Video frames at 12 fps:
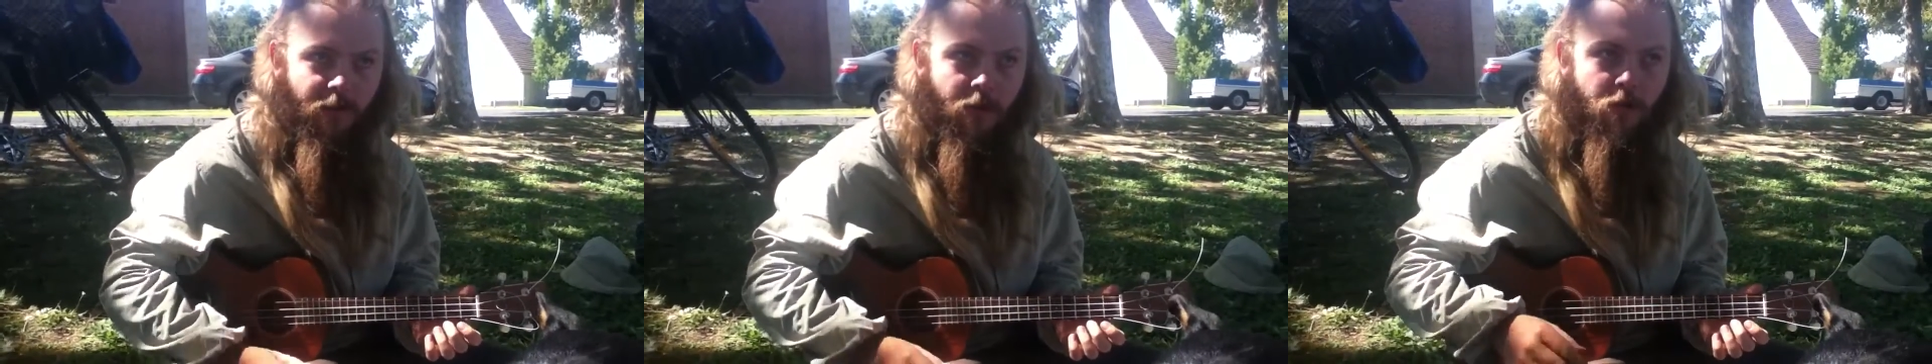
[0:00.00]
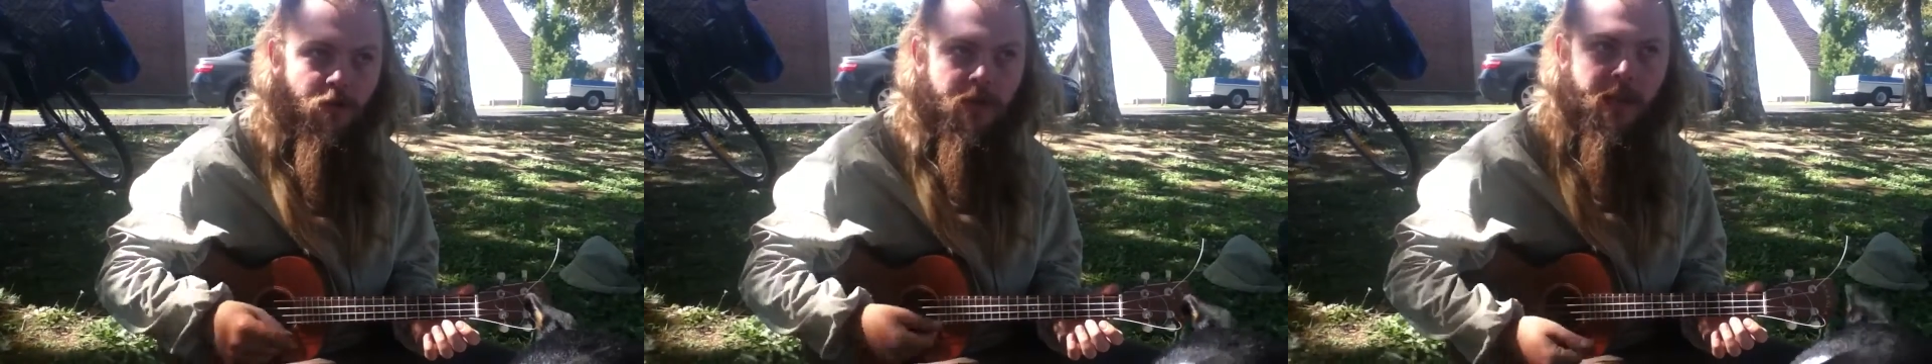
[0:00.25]

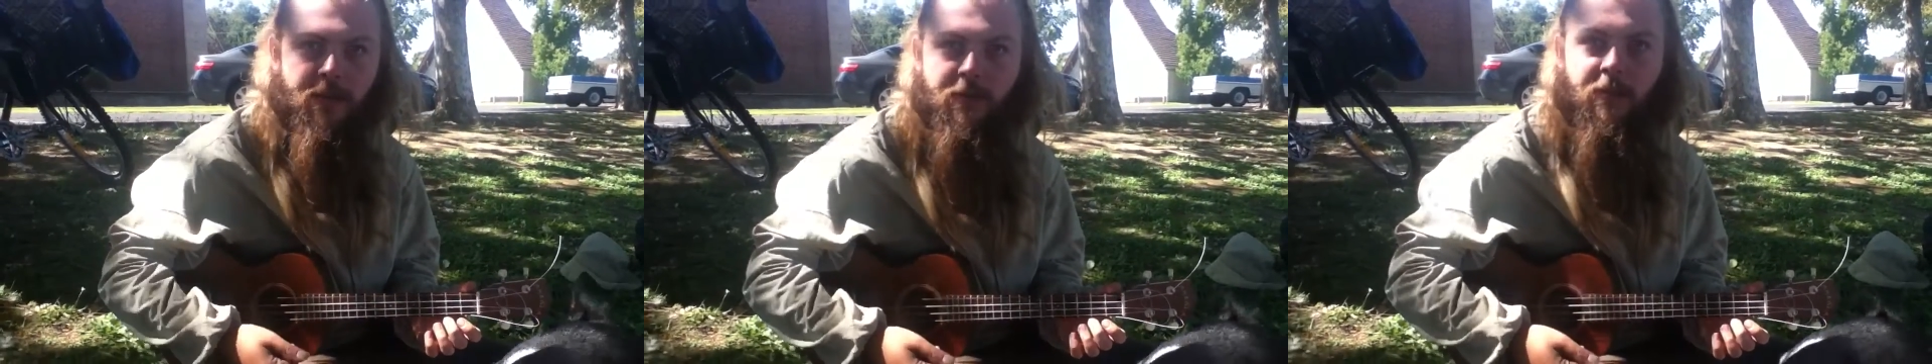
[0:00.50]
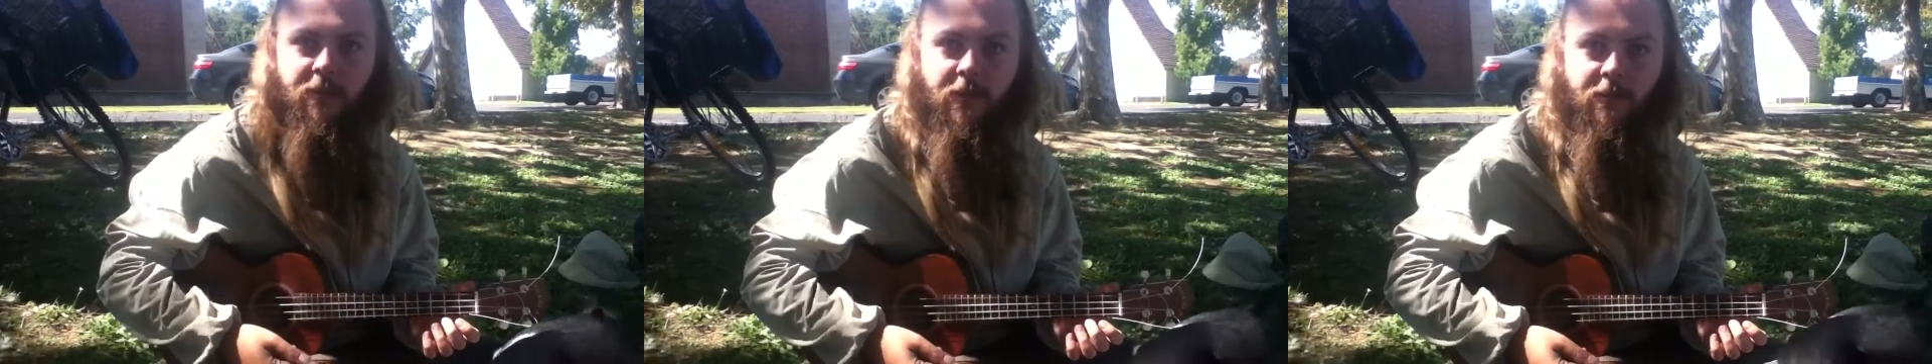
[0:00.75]
Usually
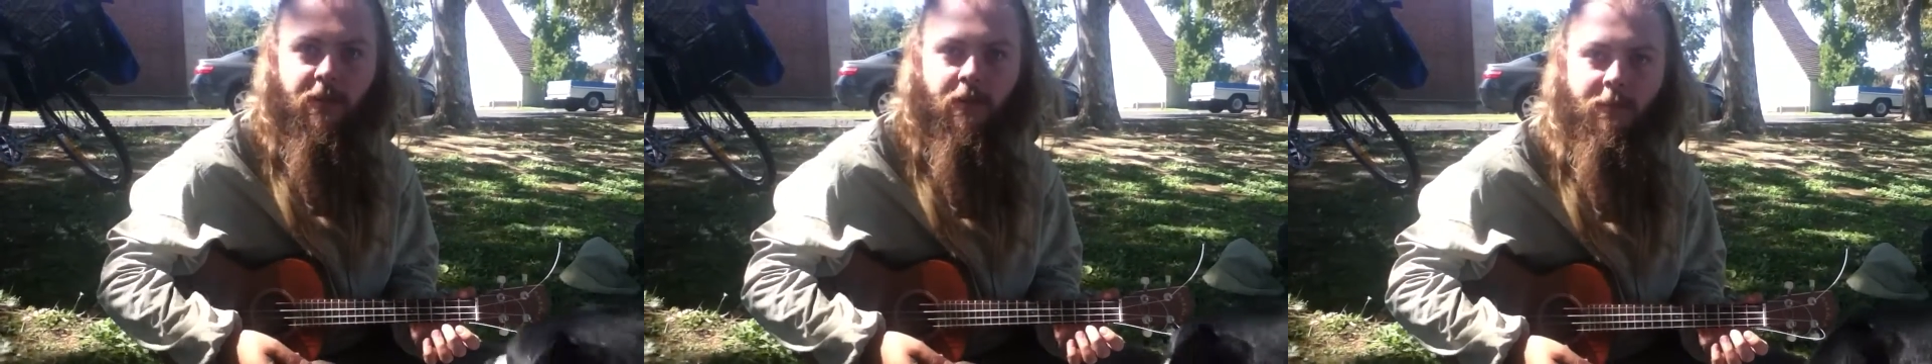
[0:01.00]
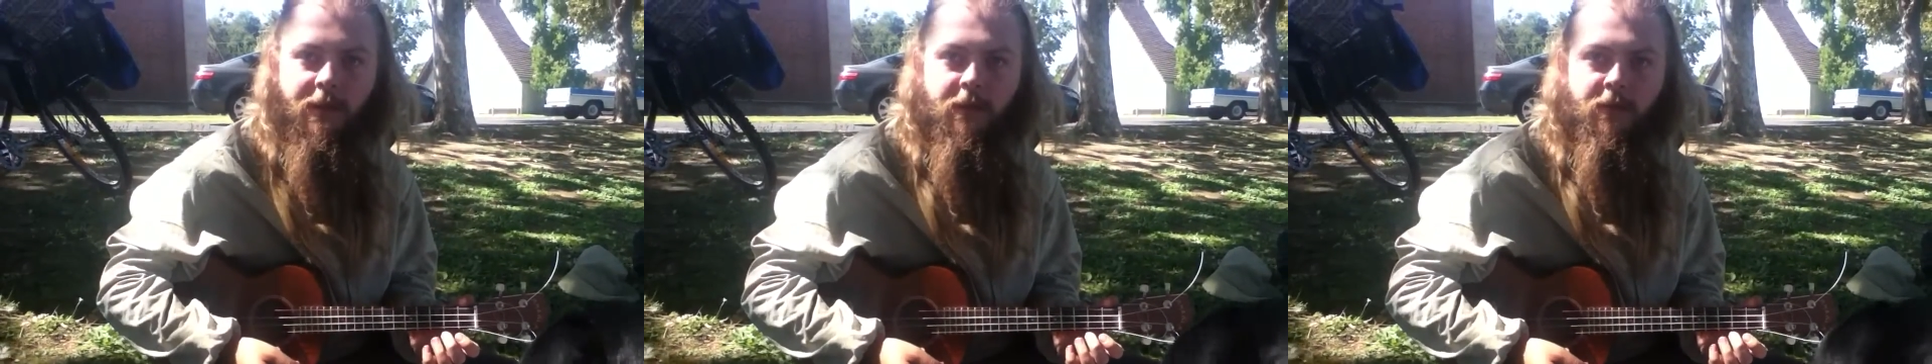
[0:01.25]
it's easy to
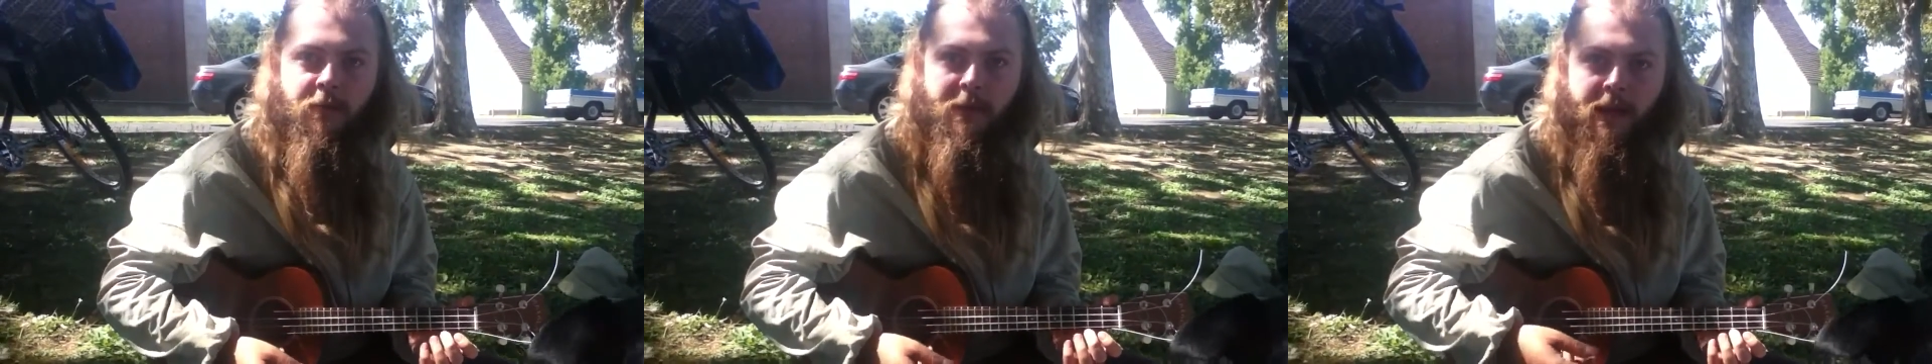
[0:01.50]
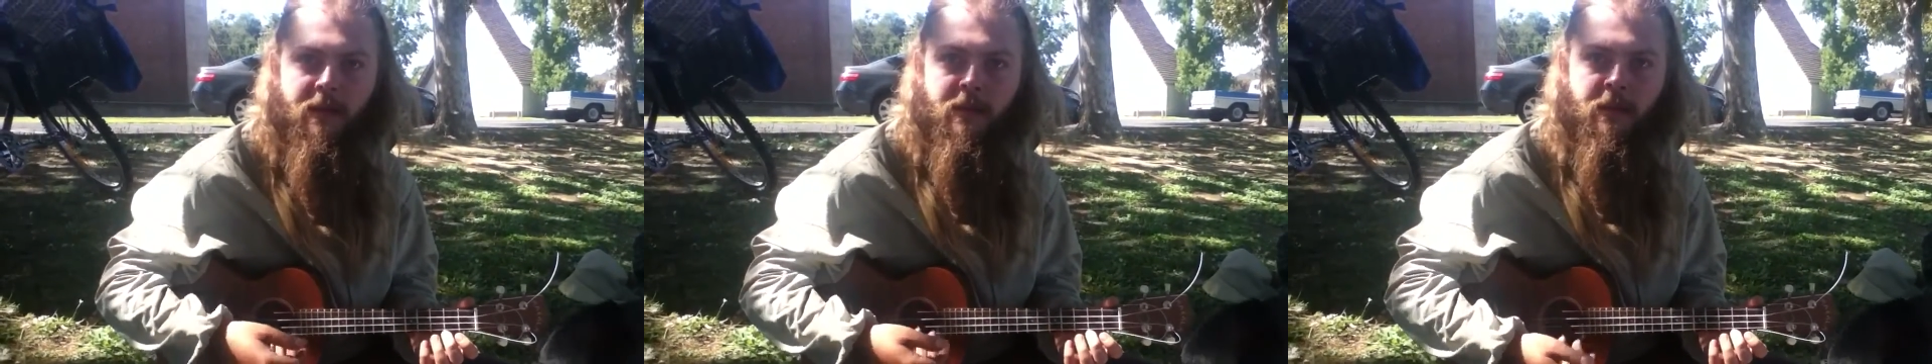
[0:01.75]
tell because
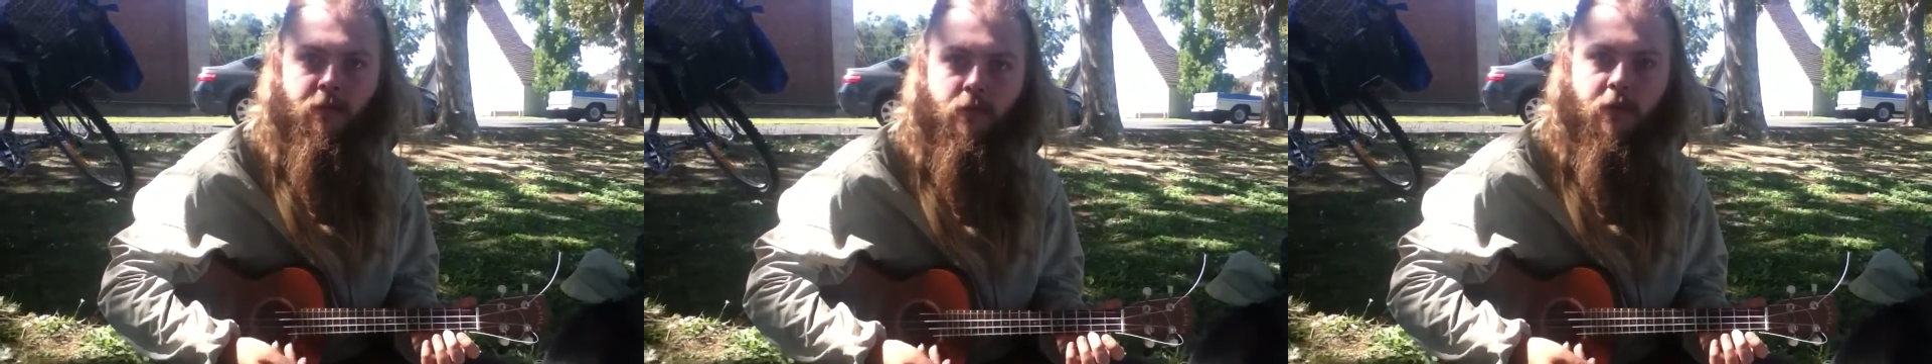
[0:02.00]
mandolins